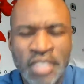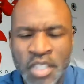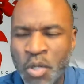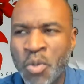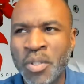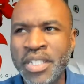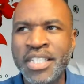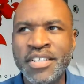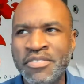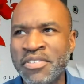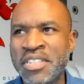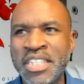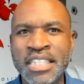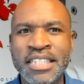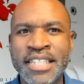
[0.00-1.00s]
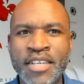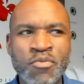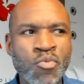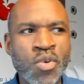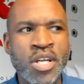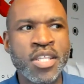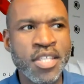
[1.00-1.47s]
only difference is, like,
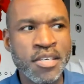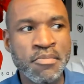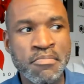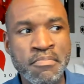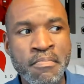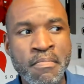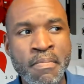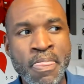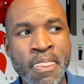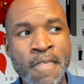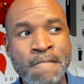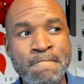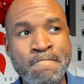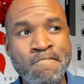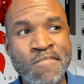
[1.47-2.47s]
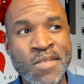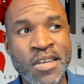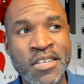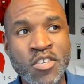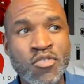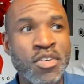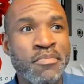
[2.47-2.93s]
one of them,
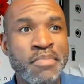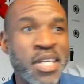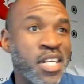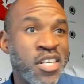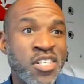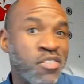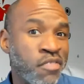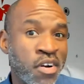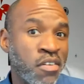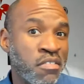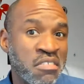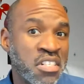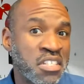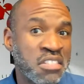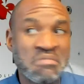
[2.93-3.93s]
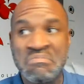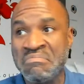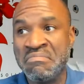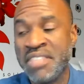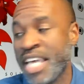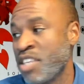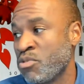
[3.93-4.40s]
you can be an introvert and
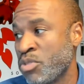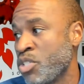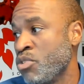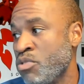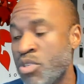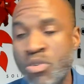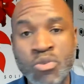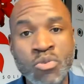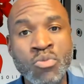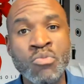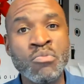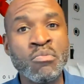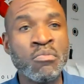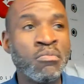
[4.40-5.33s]
just that's what you do.